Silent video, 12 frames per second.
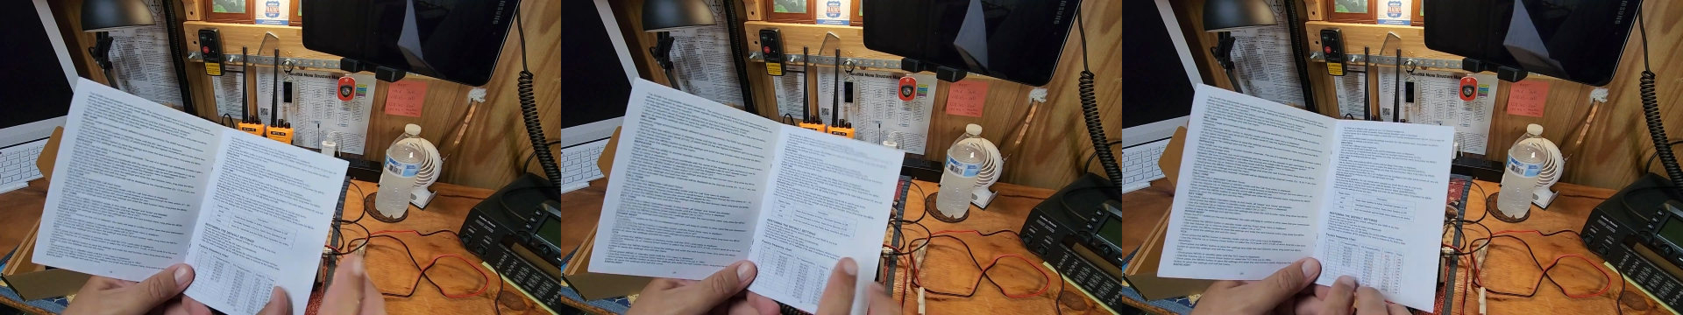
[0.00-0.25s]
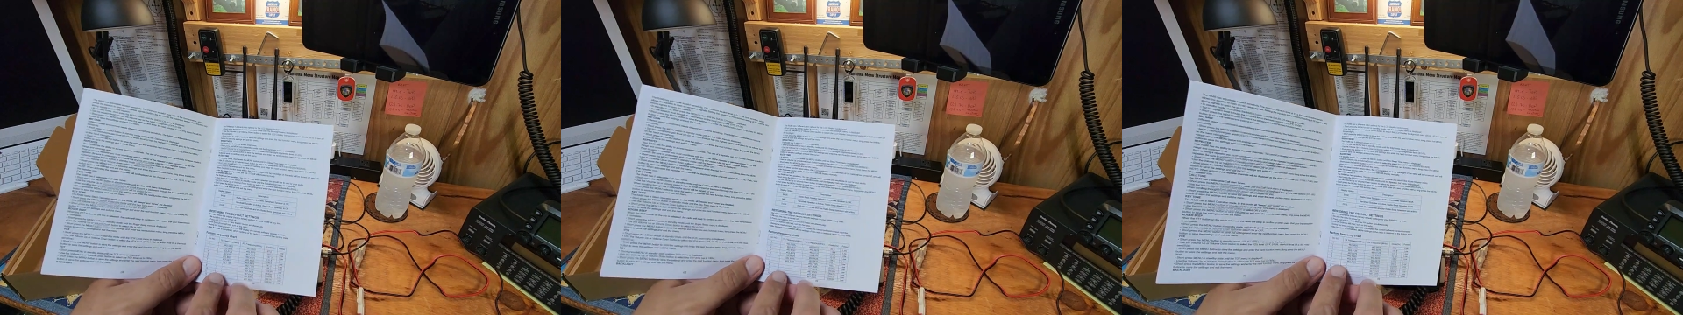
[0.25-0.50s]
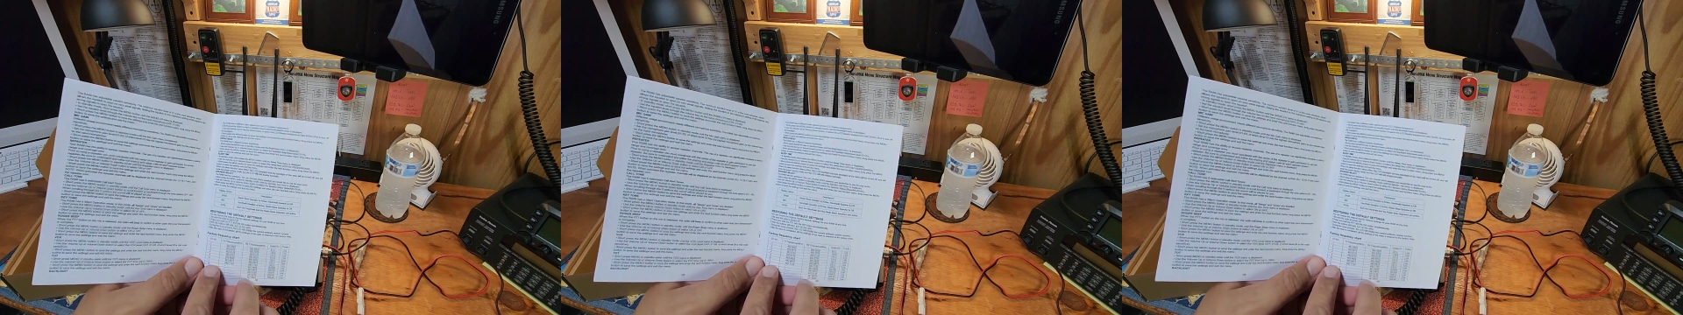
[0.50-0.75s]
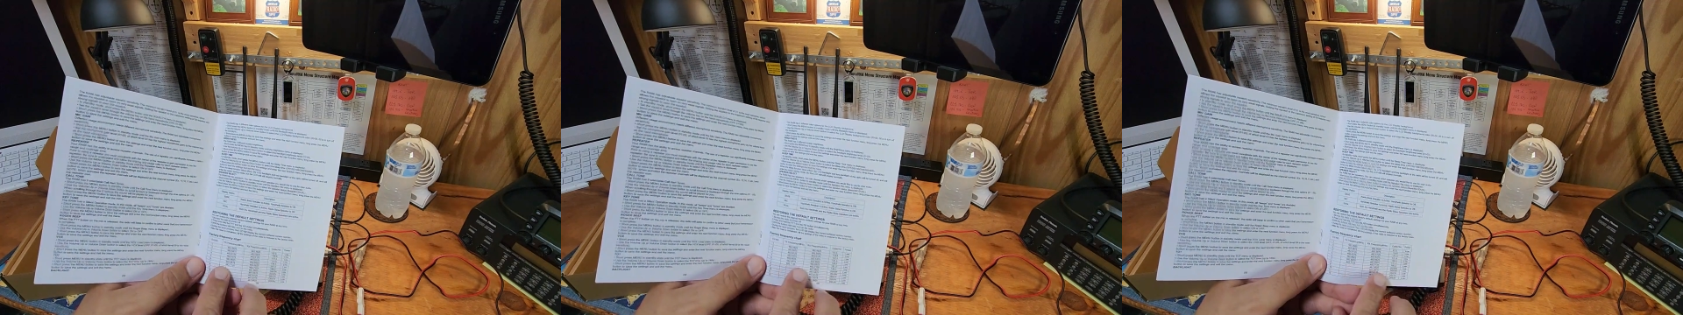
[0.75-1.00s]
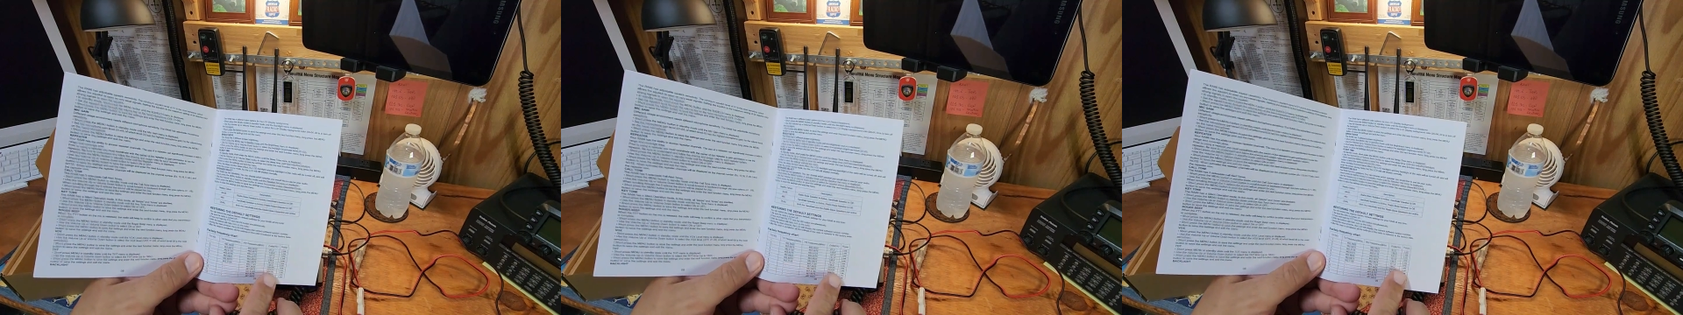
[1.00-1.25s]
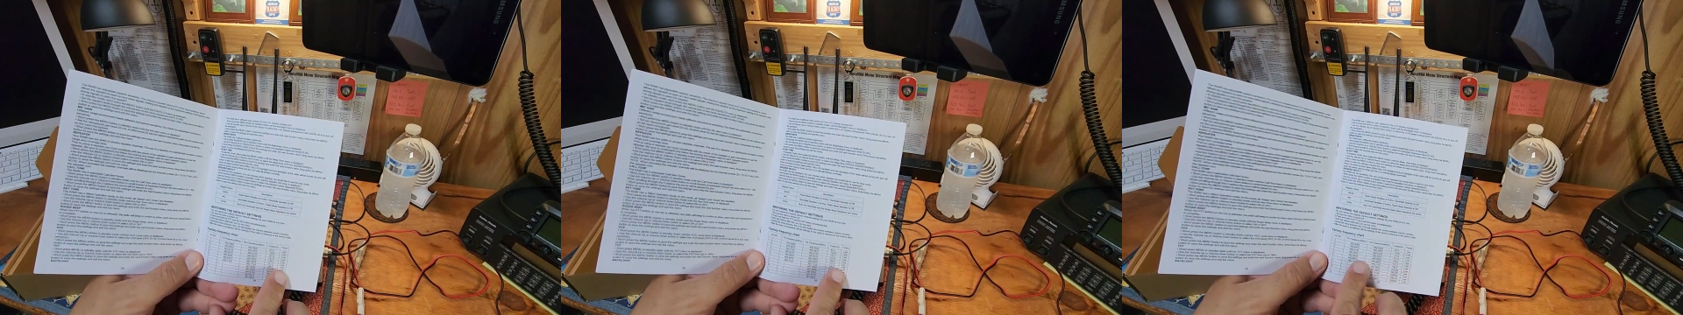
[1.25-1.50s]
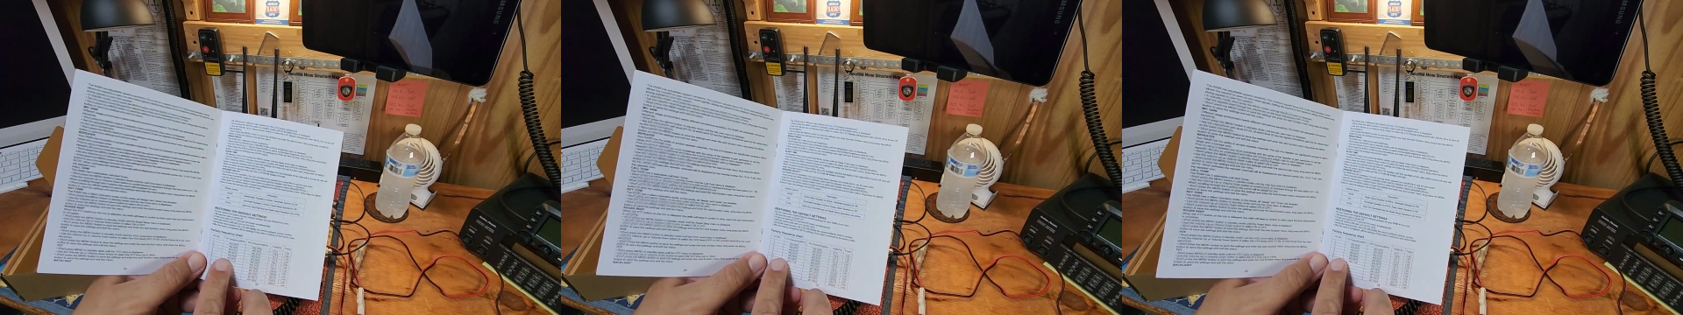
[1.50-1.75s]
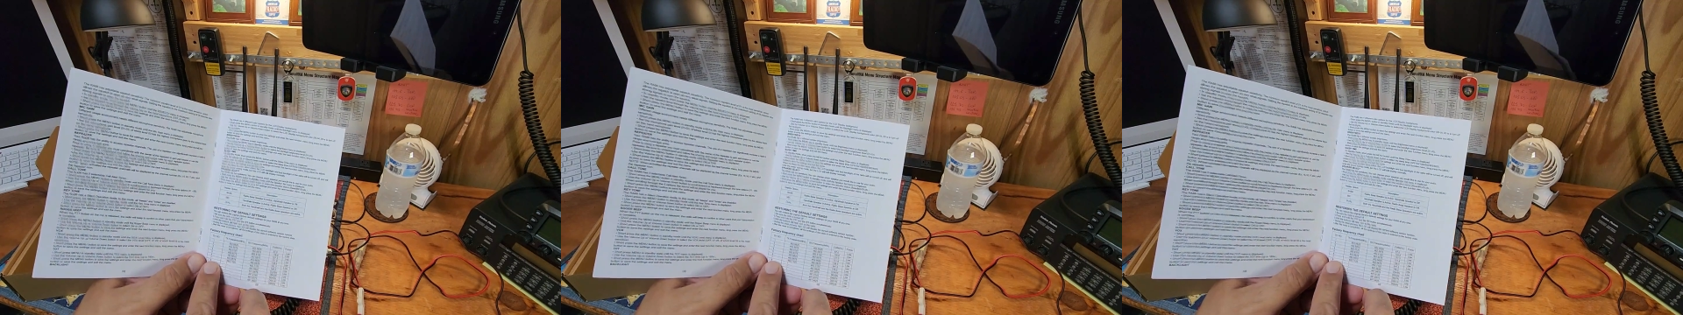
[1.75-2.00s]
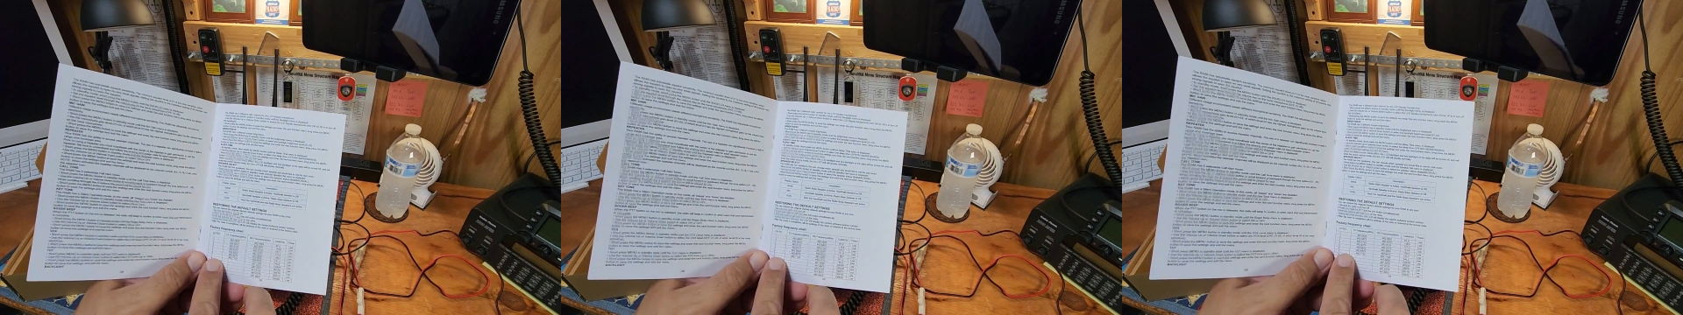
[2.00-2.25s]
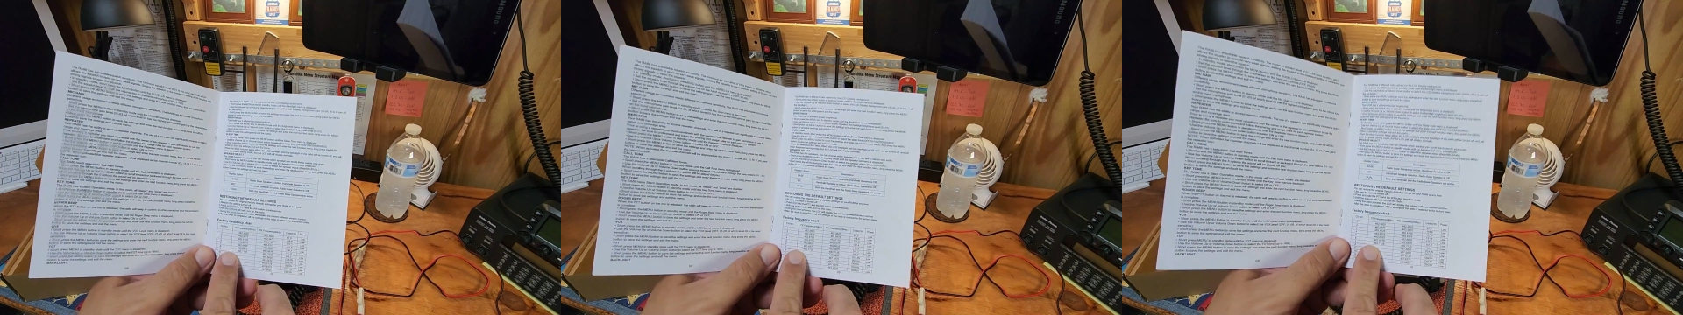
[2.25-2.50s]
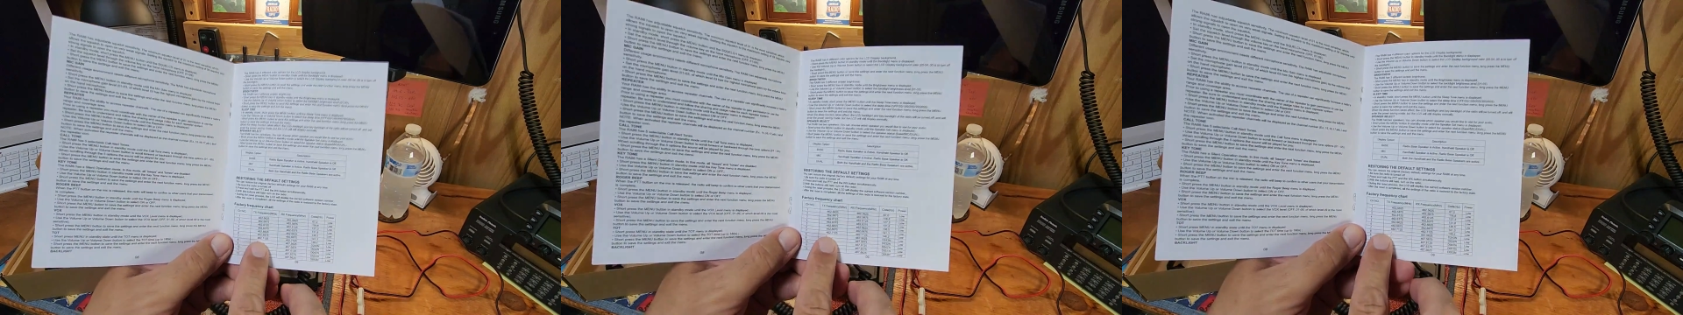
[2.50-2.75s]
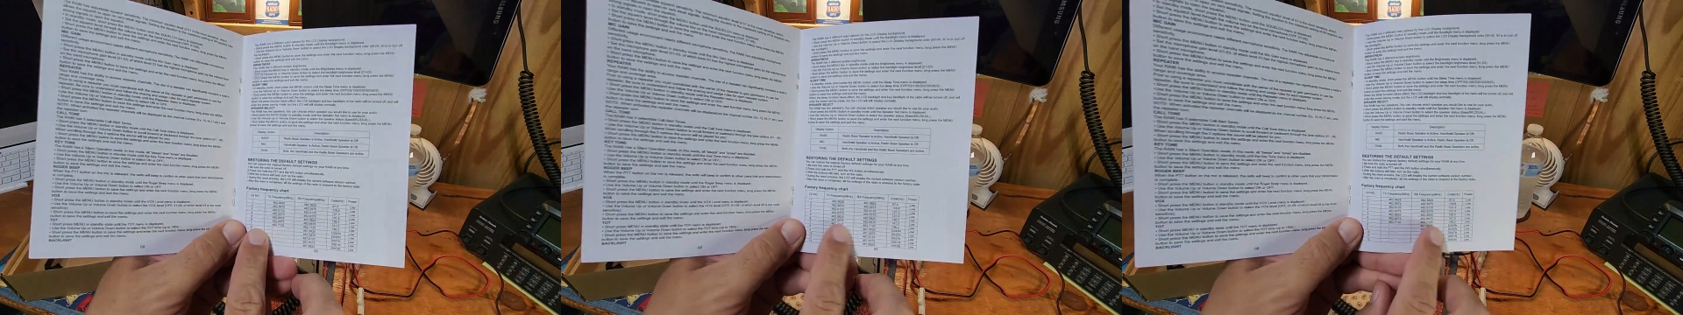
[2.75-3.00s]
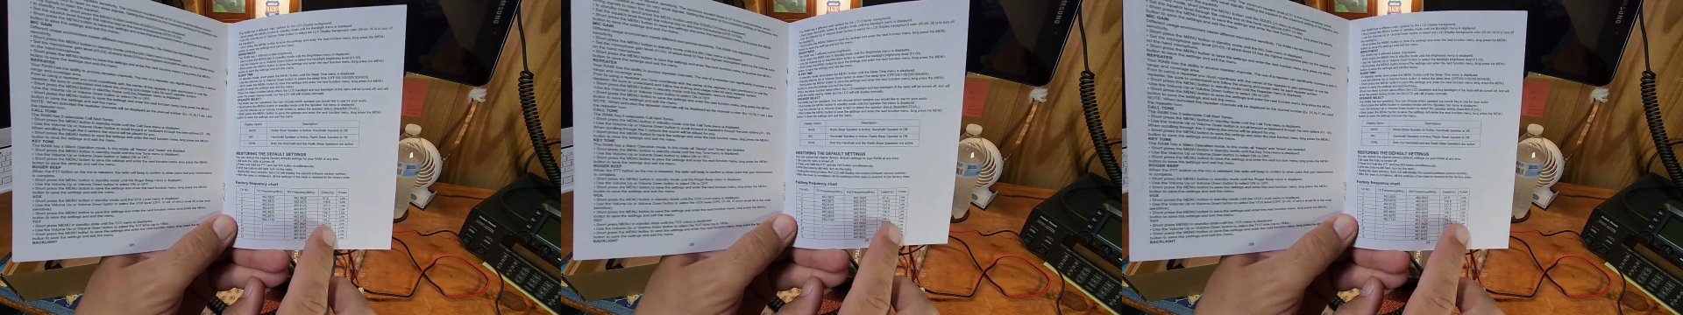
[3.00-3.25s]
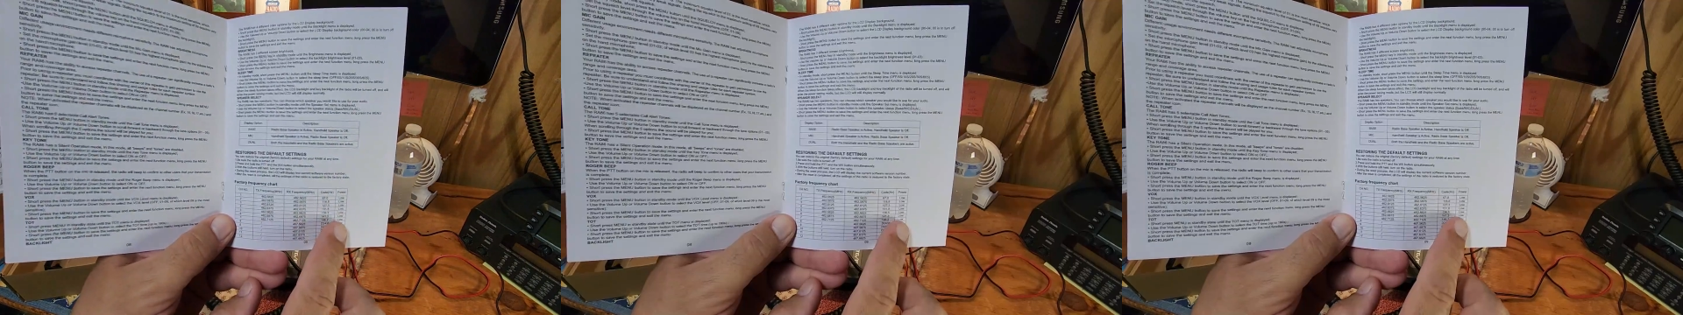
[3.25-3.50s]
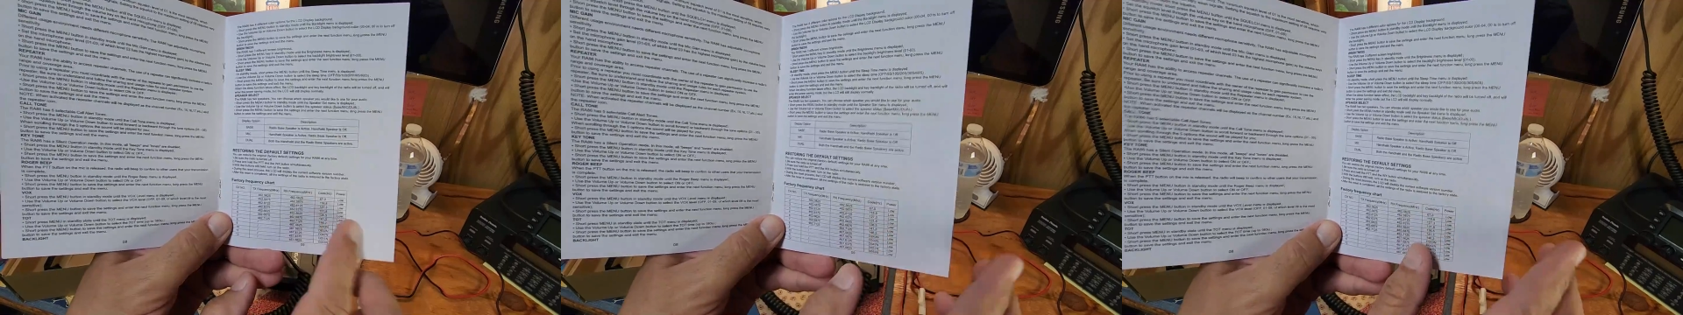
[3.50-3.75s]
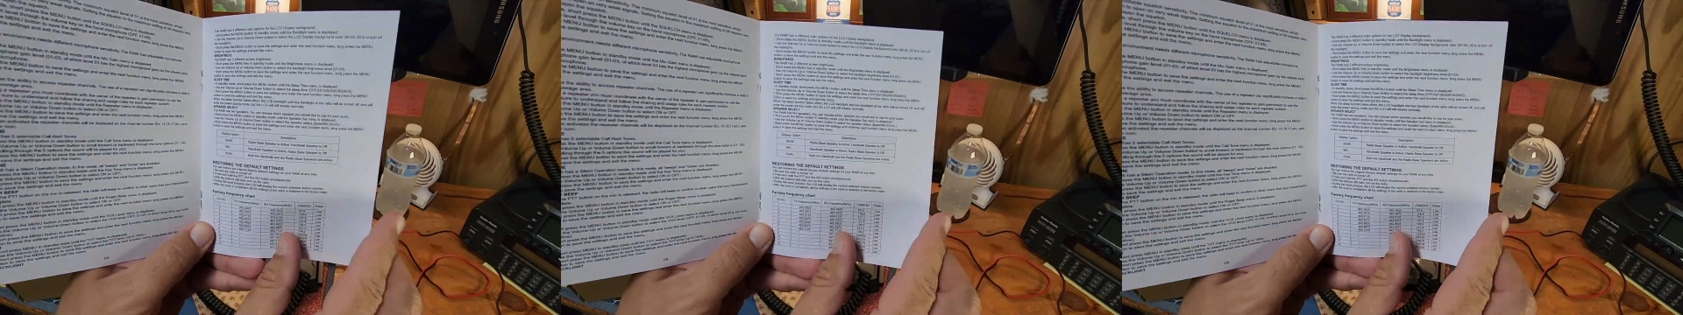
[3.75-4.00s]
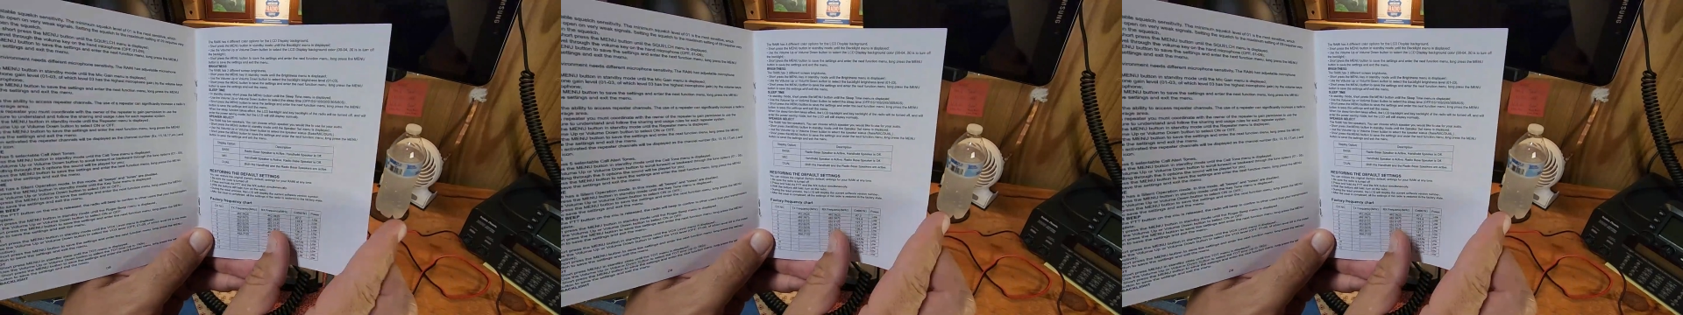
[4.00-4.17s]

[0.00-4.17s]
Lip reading: Nobody's mouth can be seen.